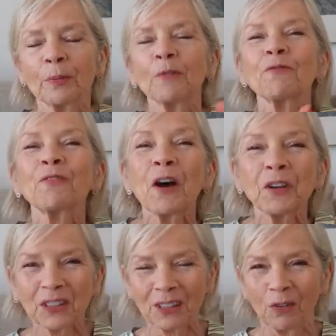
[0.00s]
But
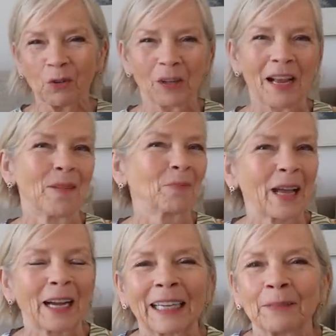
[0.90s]
first of all, I am
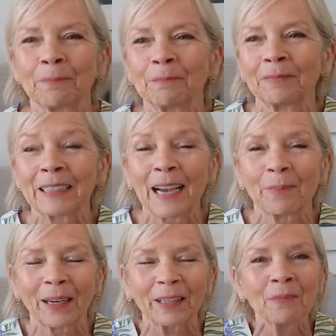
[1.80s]

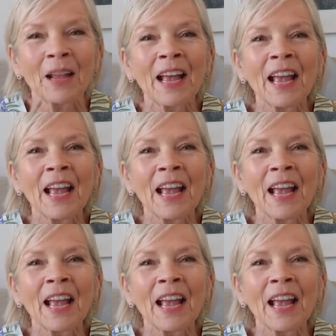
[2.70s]
gabbling.